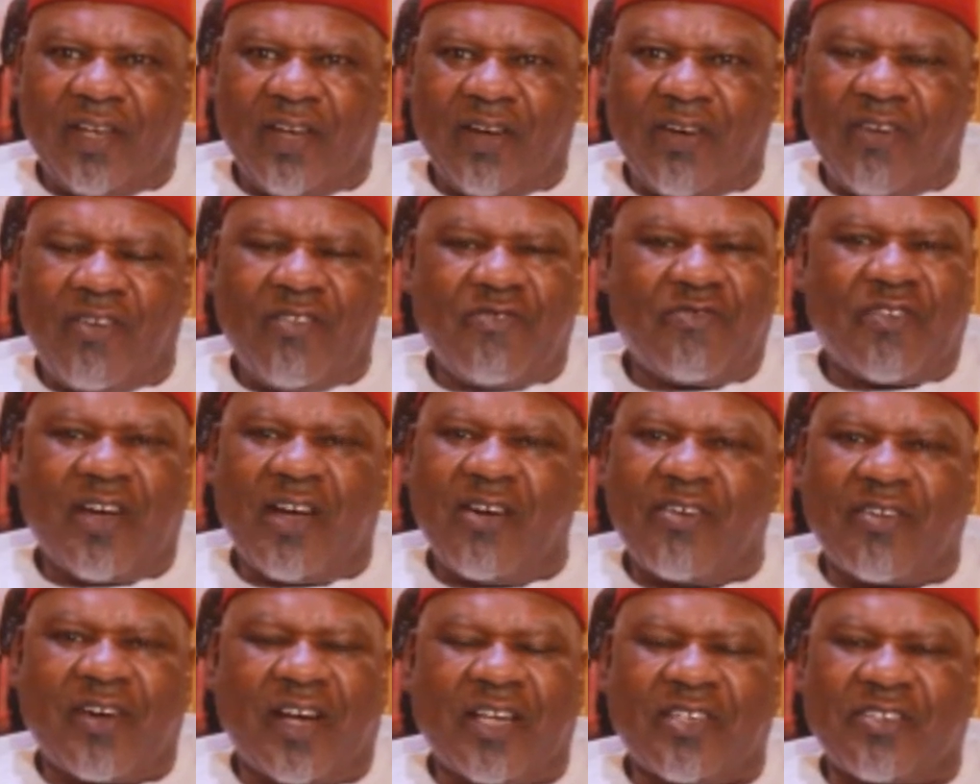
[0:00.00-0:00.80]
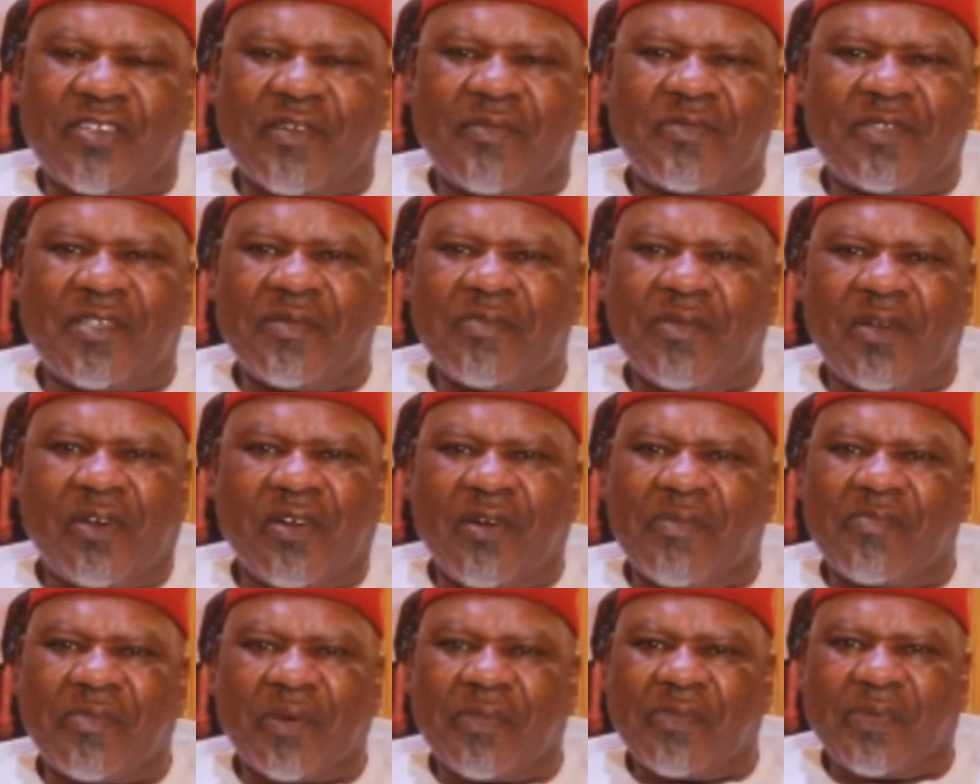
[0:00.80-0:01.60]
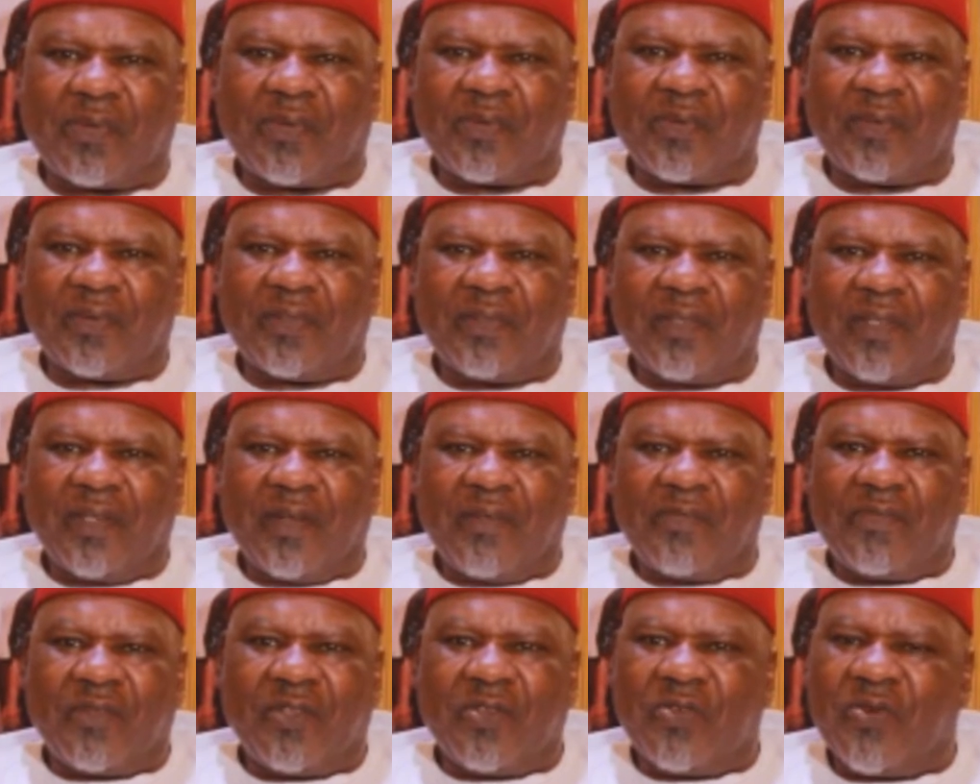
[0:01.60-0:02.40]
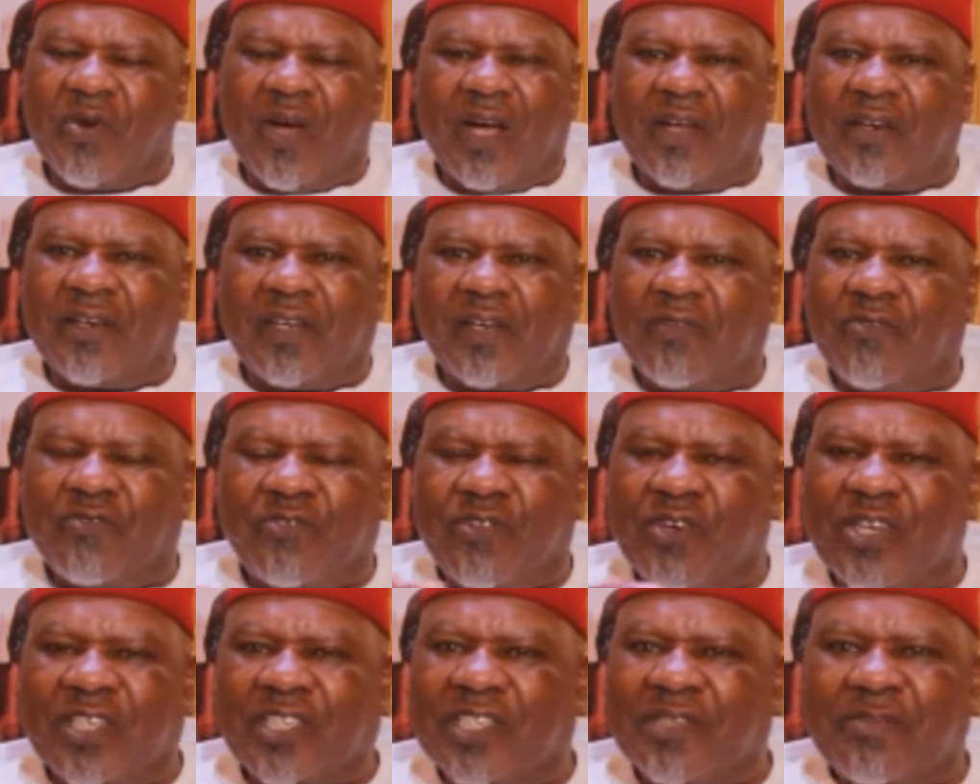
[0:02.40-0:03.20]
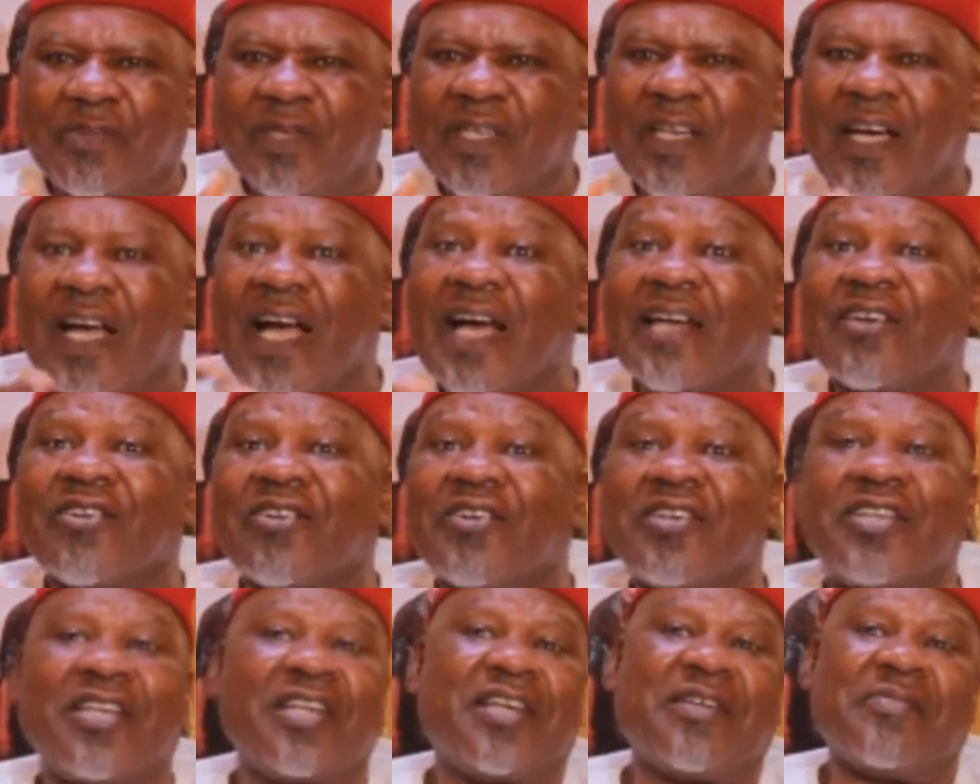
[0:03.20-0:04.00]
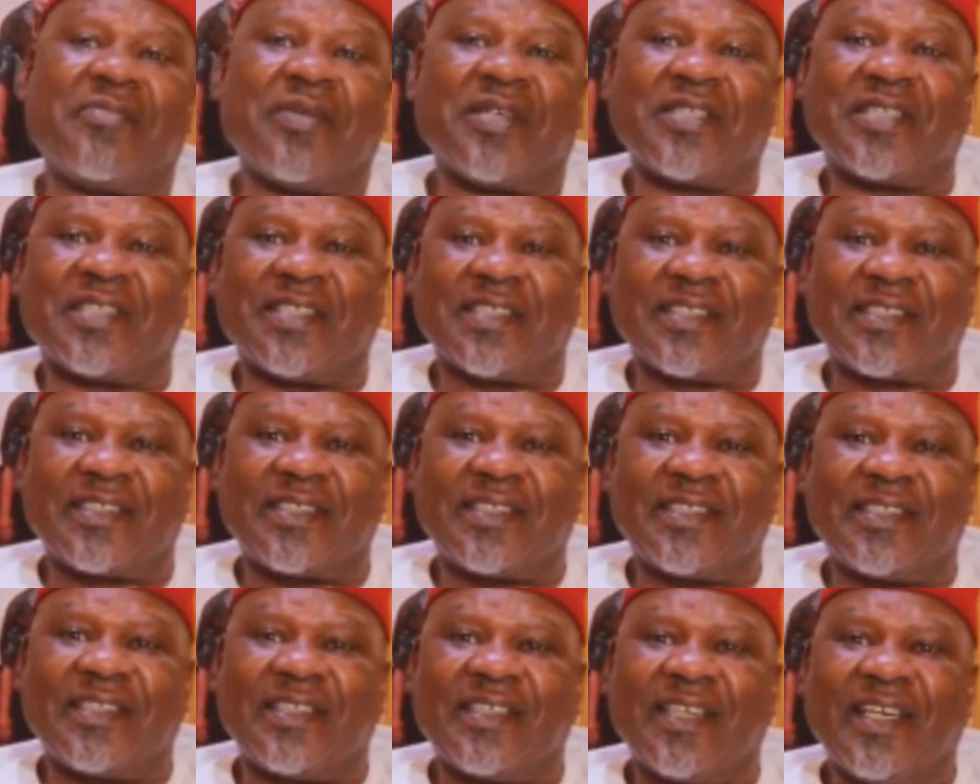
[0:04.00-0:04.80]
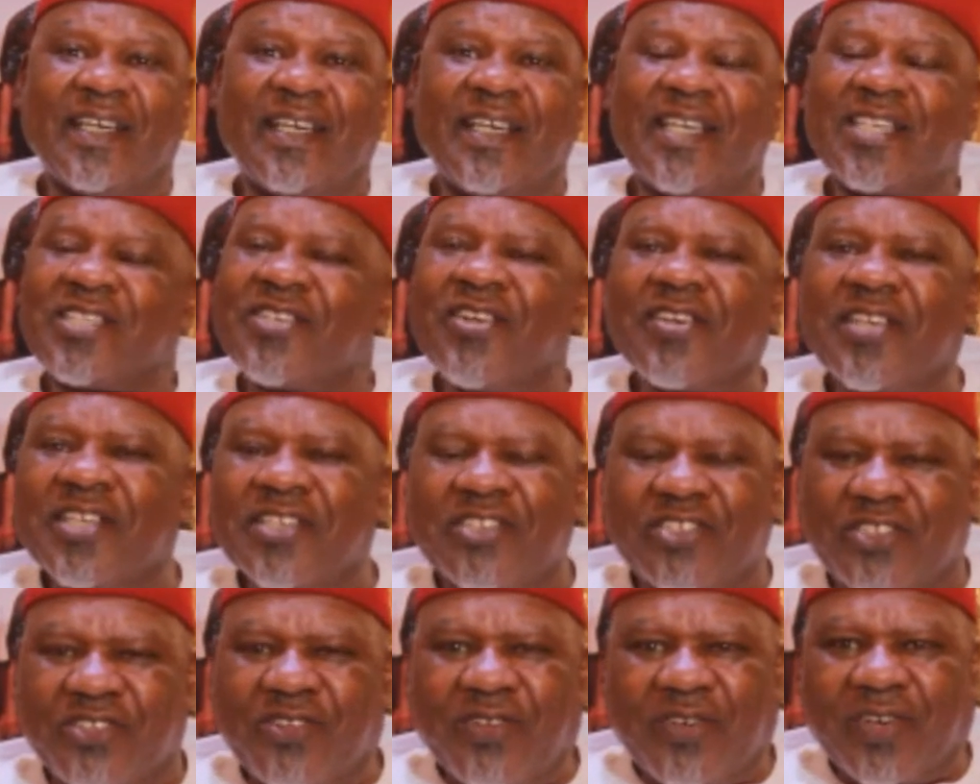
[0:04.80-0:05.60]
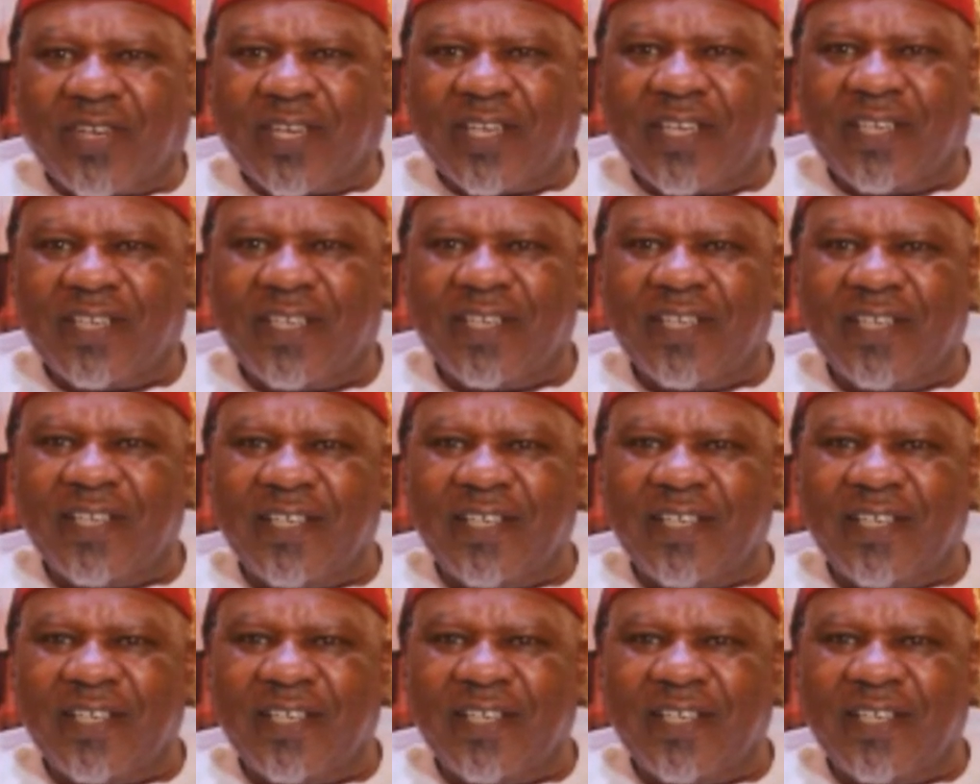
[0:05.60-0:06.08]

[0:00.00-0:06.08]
Over 100-something million people. Your voice is being heard on a daily basis. It's not a joke.